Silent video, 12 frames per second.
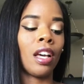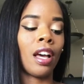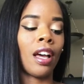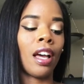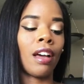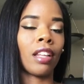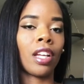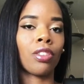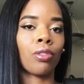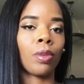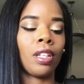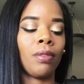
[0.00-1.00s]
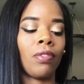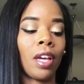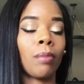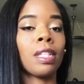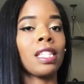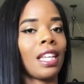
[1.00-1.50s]
I had like three
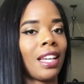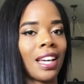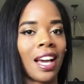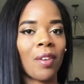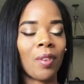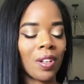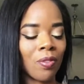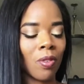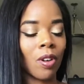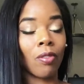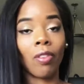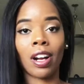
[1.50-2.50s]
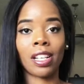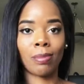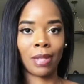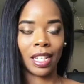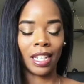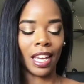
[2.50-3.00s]
families that I worked for as far as
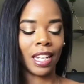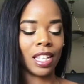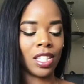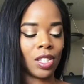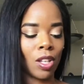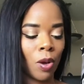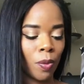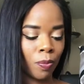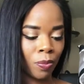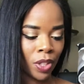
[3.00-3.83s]
being a nanny. So